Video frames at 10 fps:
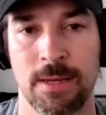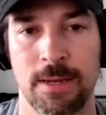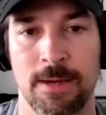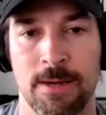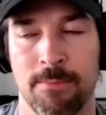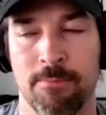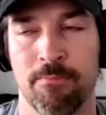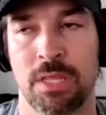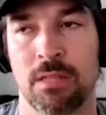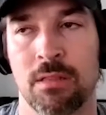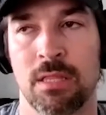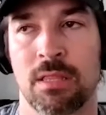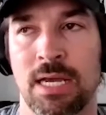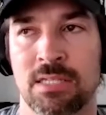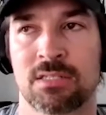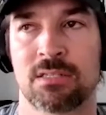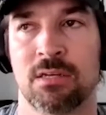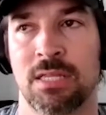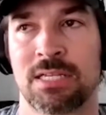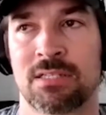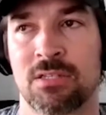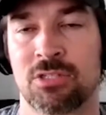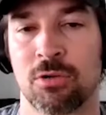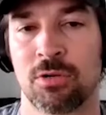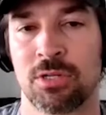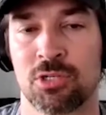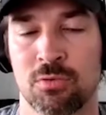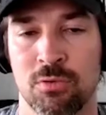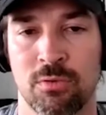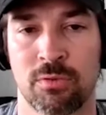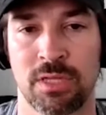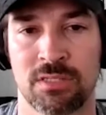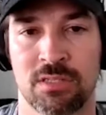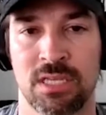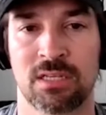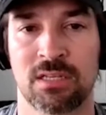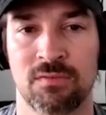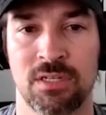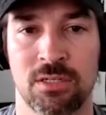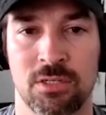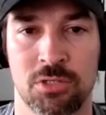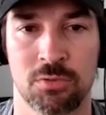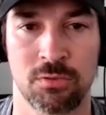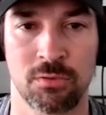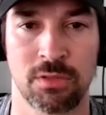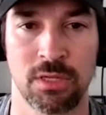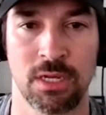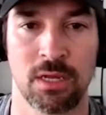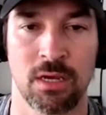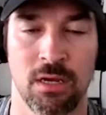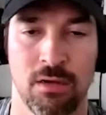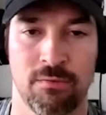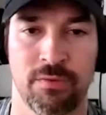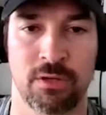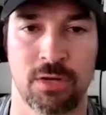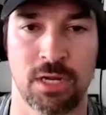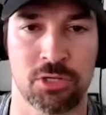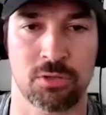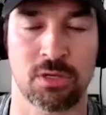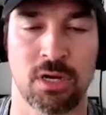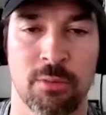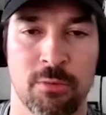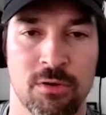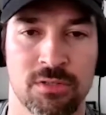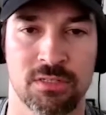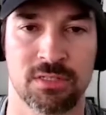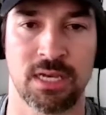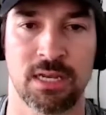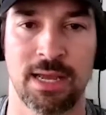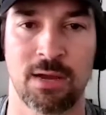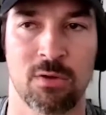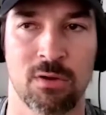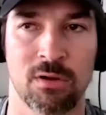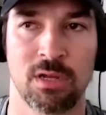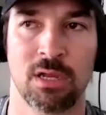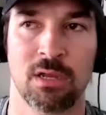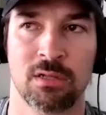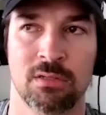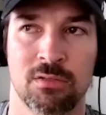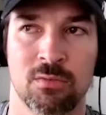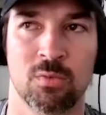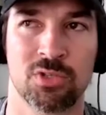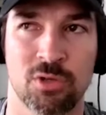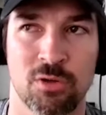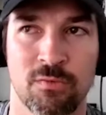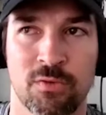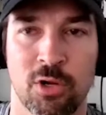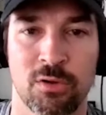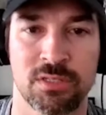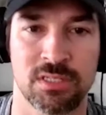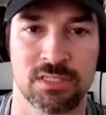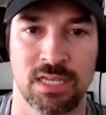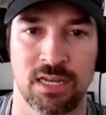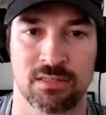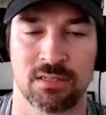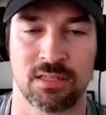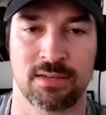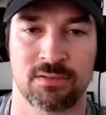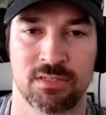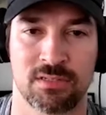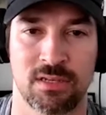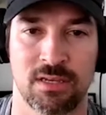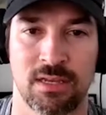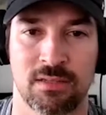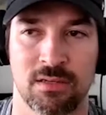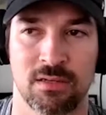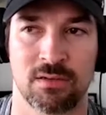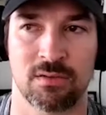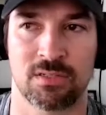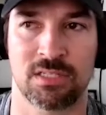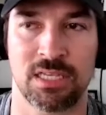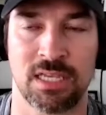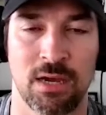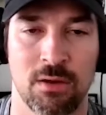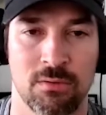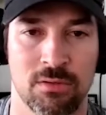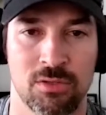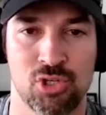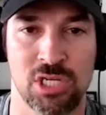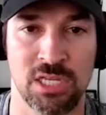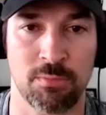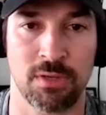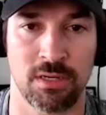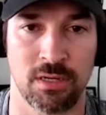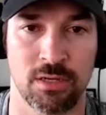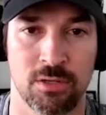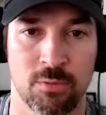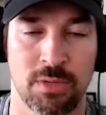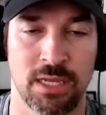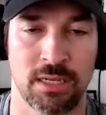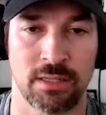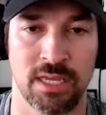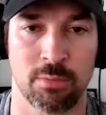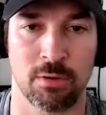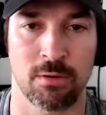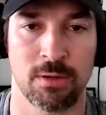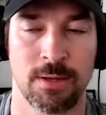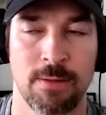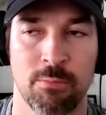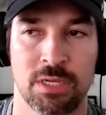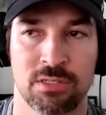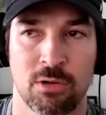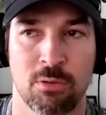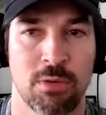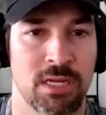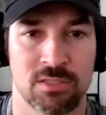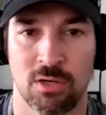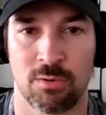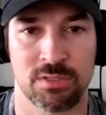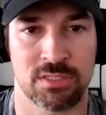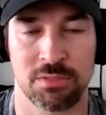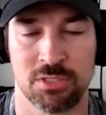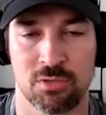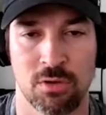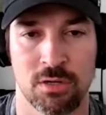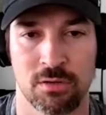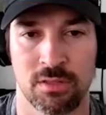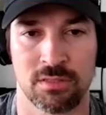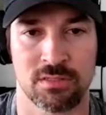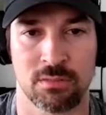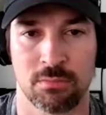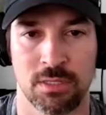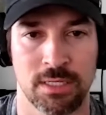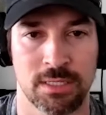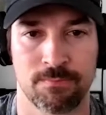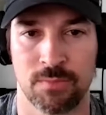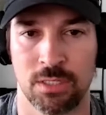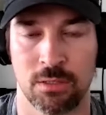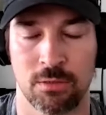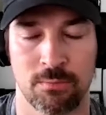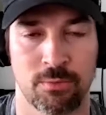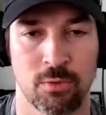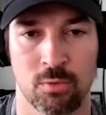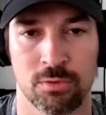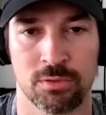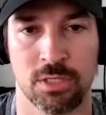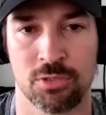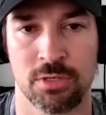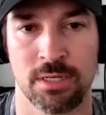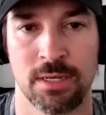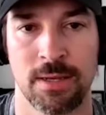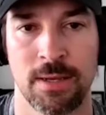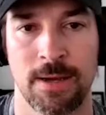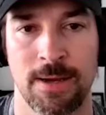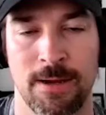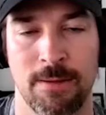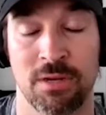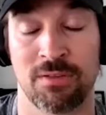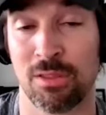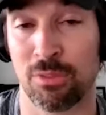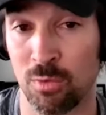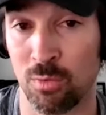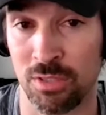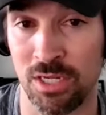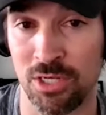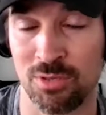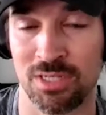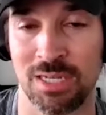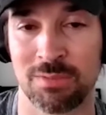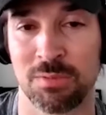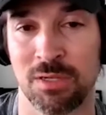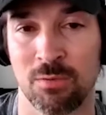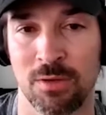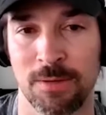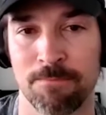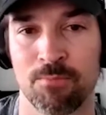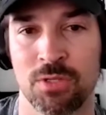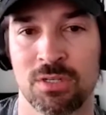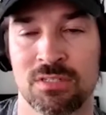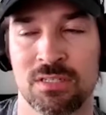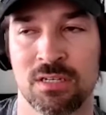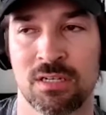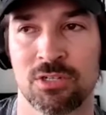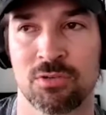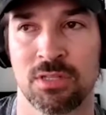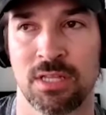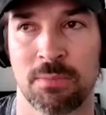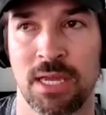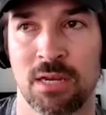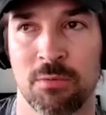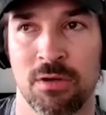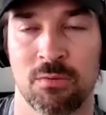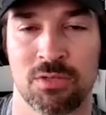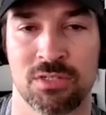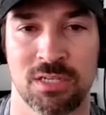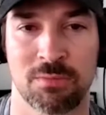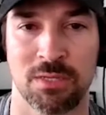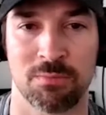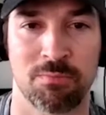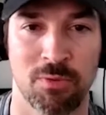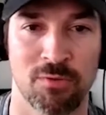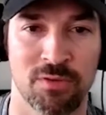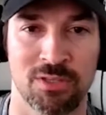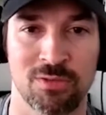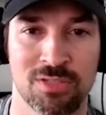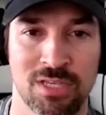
And that's the dirty truth. That's the inconvenient truth of international commerce, is that our reserve currency status allows us to seek out cheap and underpaid labor, because our money is always going to be stronger than some third world country. But if that third world country adopts Bitcoin, you can see a country like Panama, which is like my perfect use